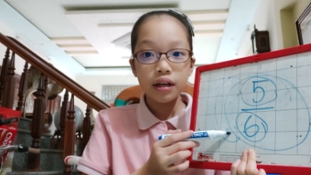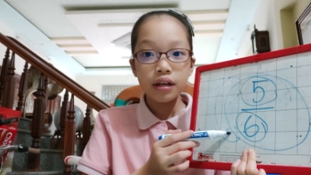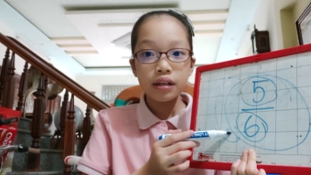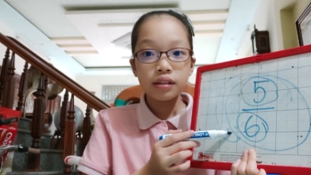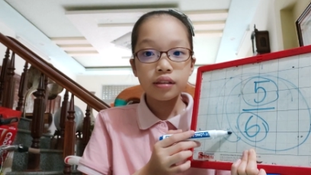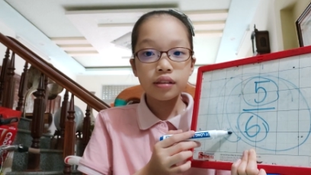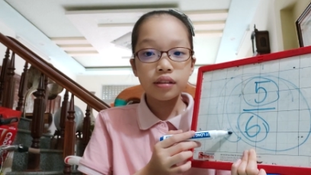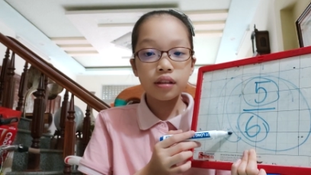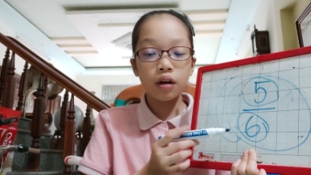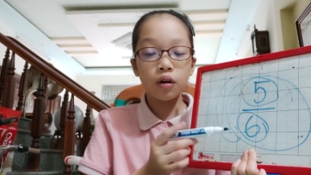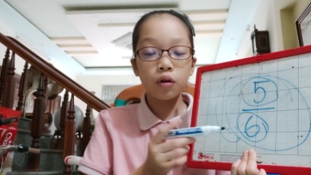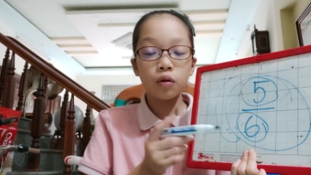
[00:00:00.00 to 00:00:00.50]

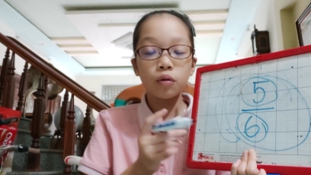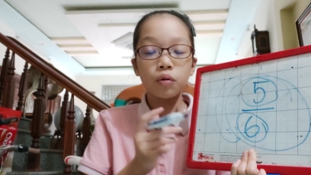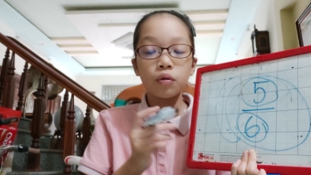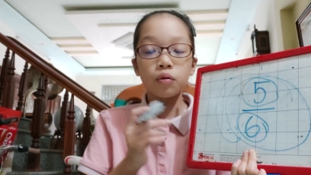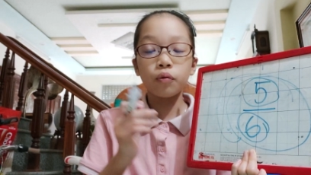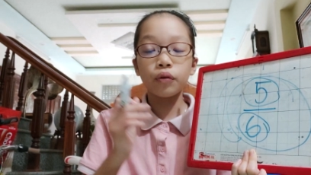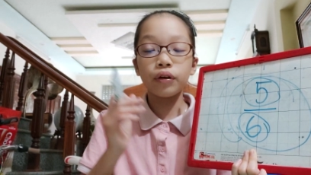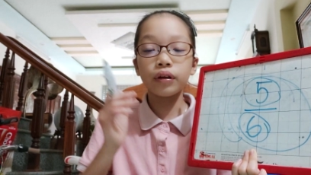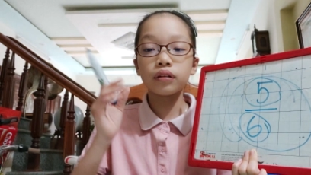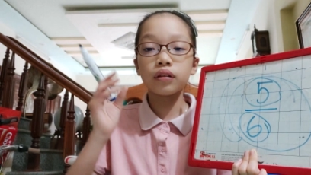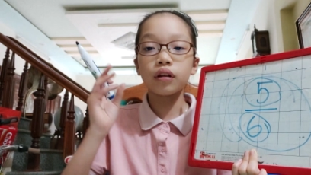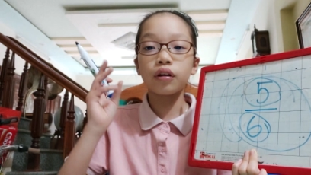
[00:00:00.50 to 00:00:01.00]
So
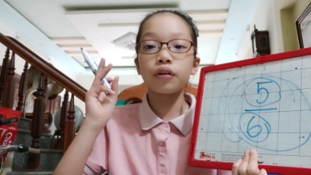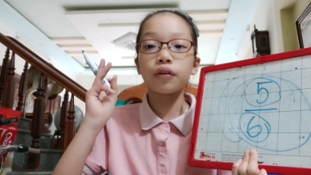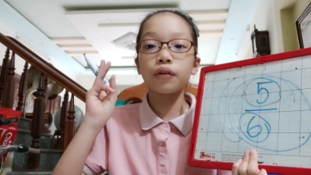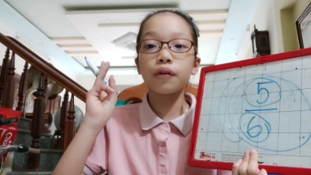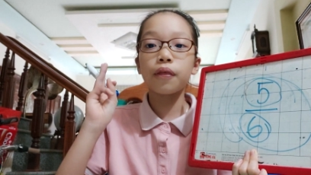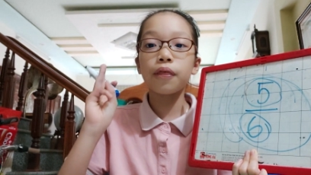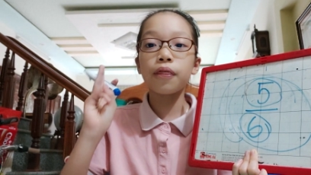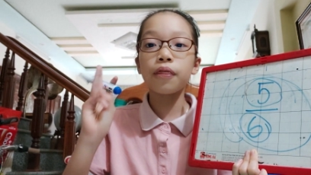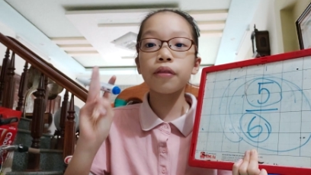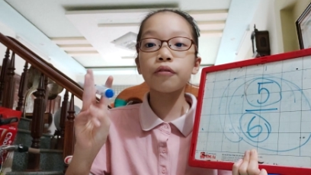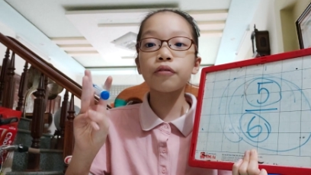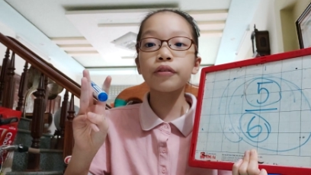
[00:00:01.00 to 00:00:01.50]
we learned
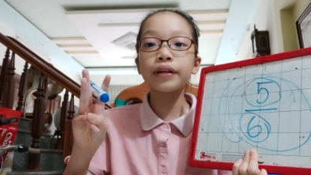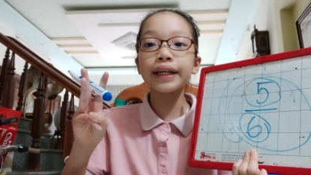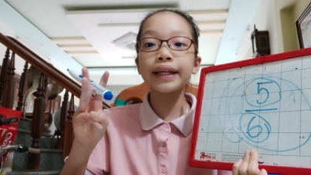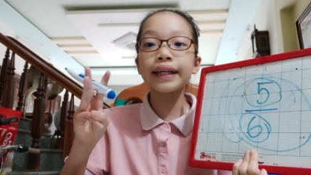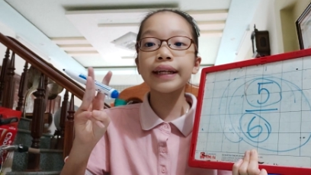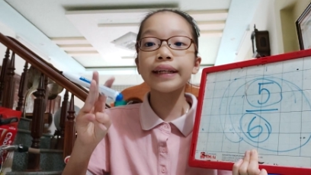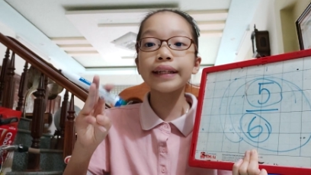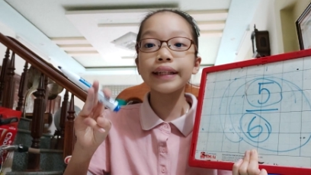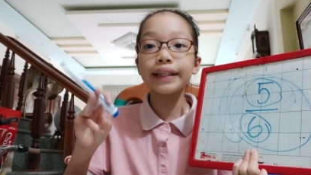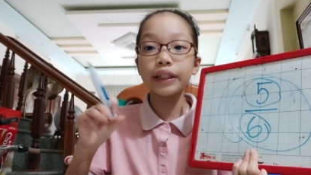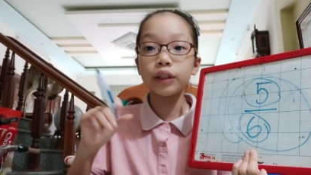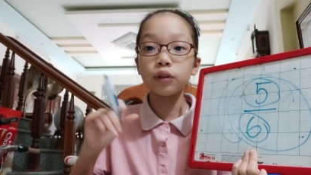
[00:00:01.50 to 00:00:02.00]

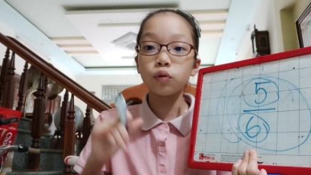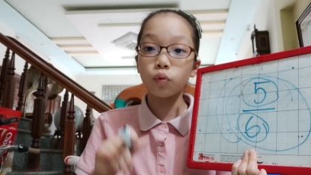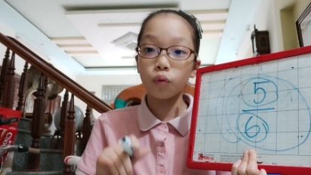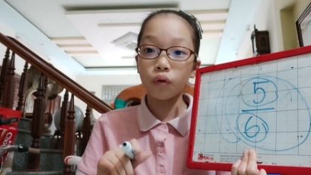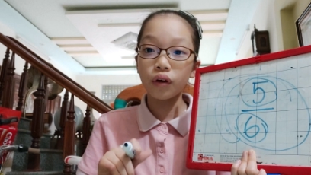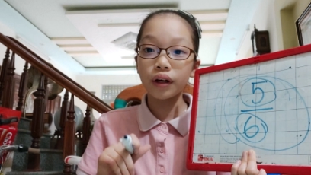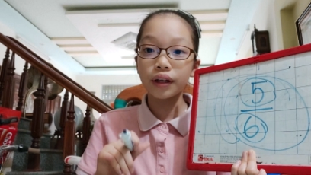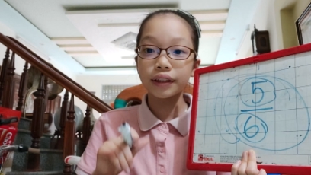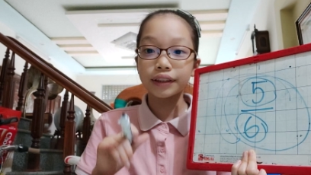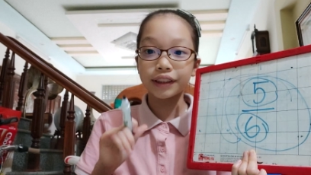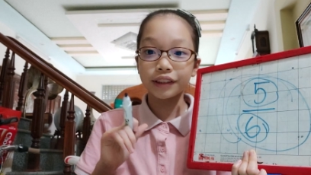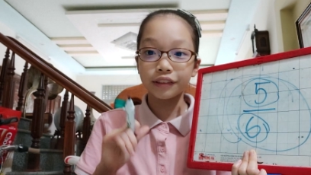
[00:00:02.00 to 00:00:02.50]
3 new
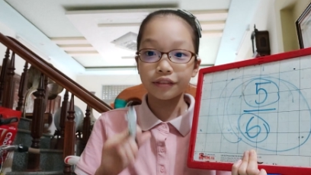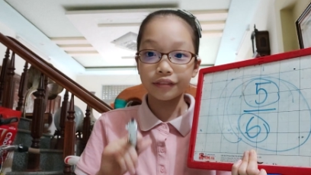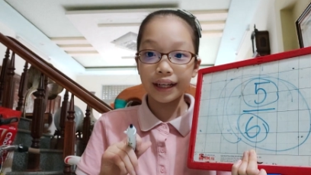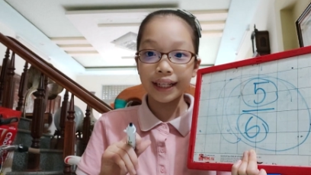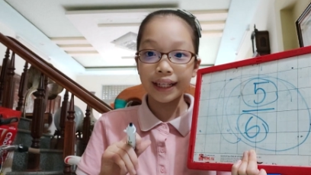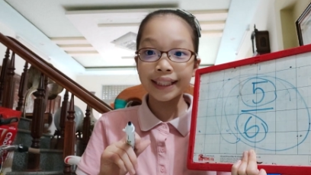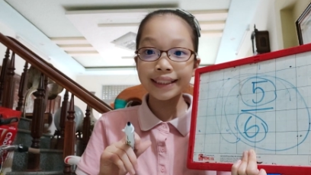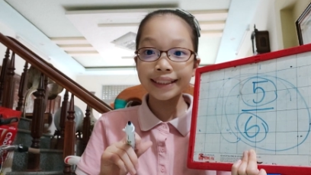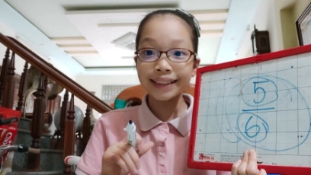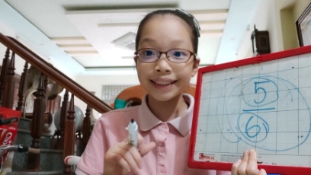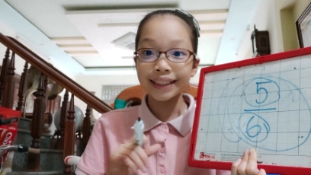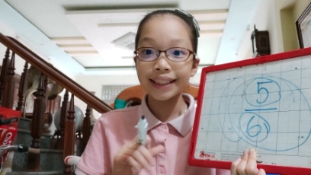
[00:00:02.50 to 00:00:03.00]
words,
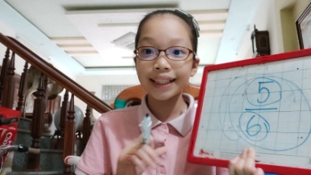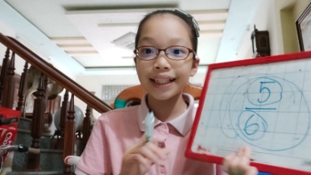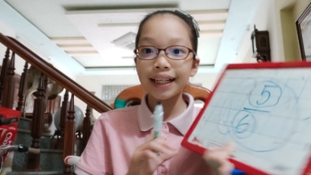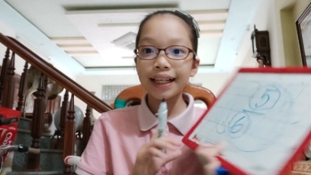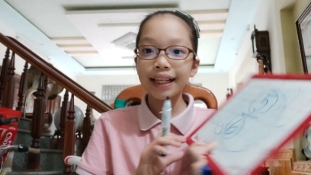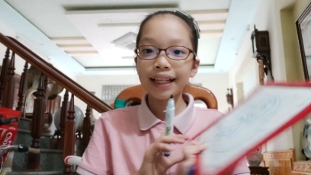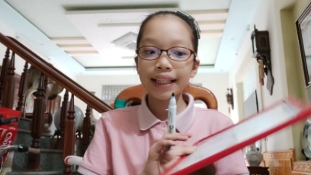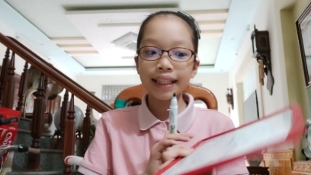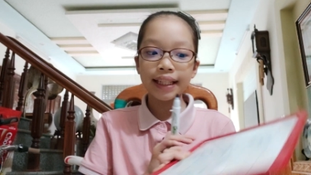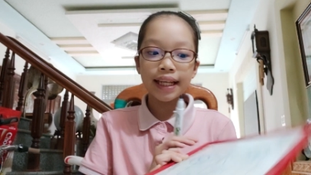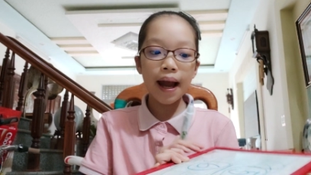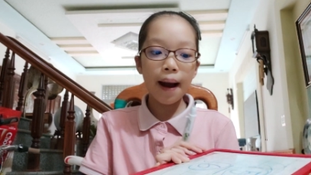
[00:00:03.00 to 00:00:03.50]
right?
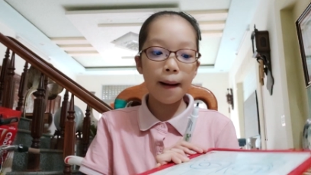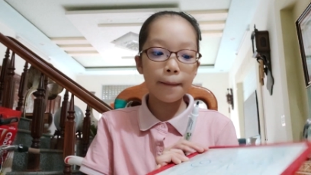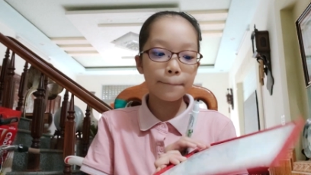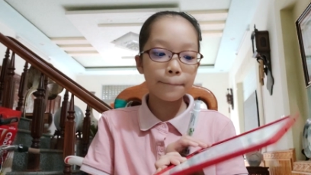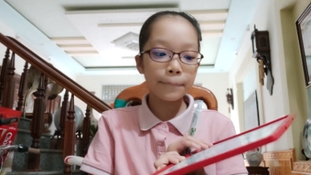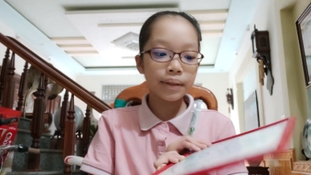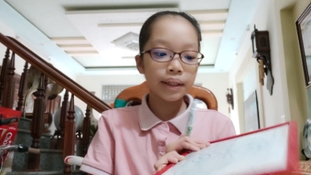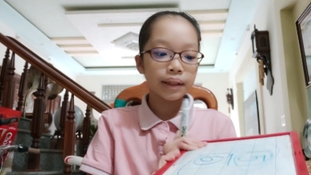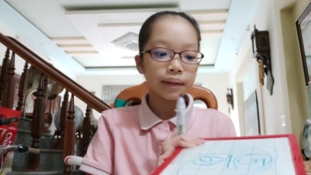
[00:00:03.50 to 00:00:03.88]
Yep.